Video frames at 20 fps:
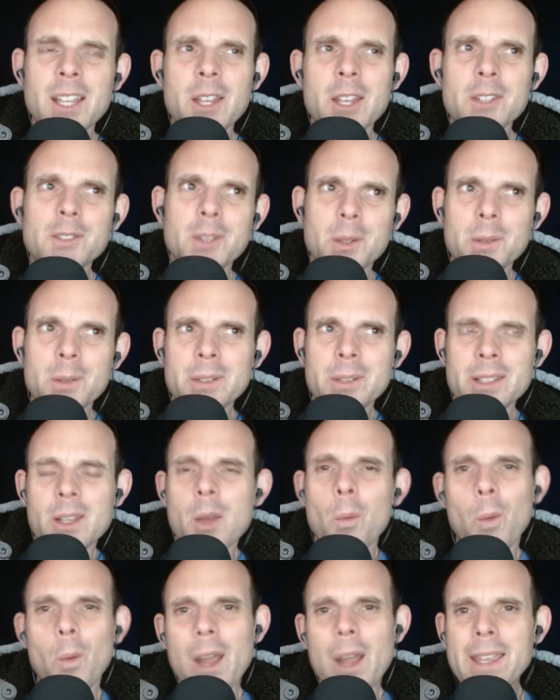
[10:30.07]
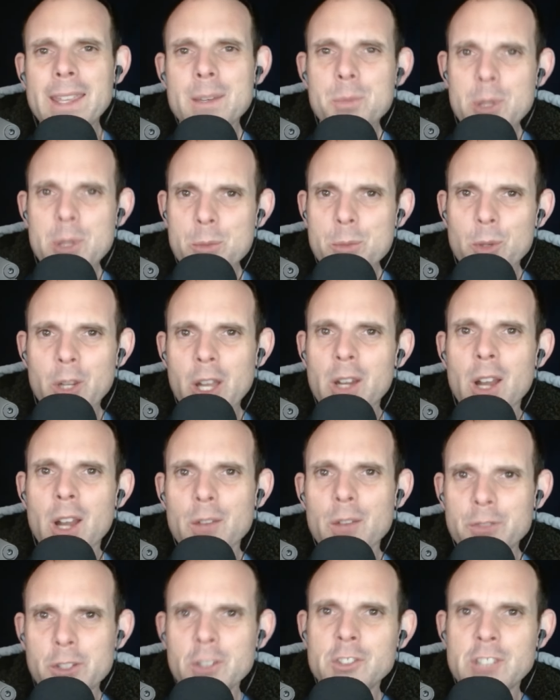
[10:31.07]
So why can't people cut
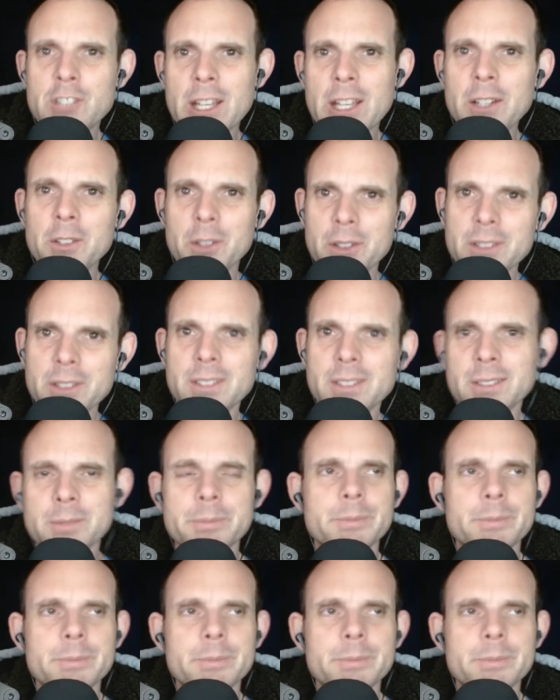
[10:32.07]
off their genitals?